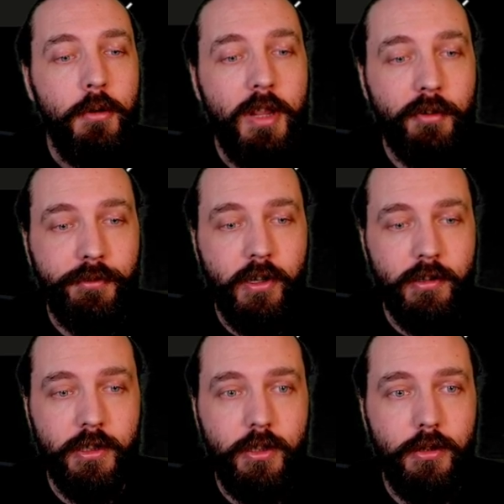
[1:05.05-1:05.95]
Without
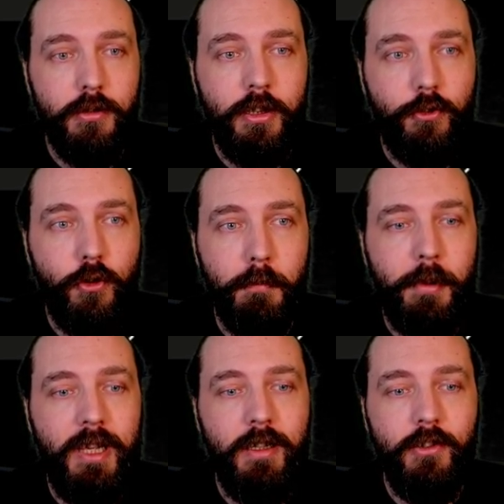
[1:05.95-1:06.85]
further ado, let's
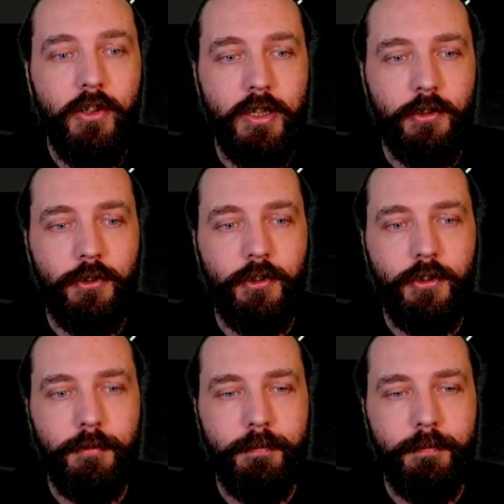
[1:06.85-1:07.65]
jump into this.